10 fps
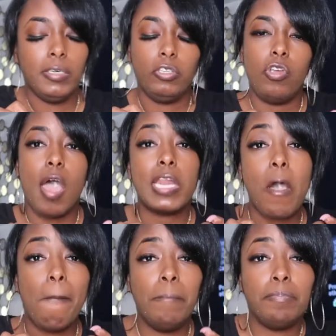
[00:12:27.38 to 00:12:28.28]
So y'all
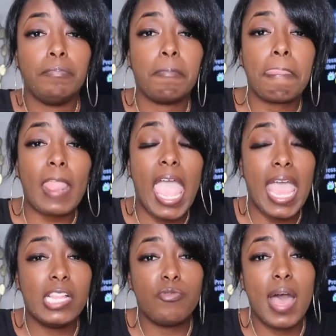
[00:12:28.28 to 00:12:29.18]
know
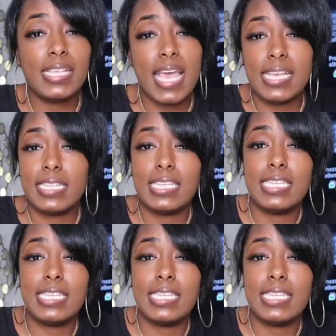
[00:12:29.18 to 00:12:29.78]
Antoine's asking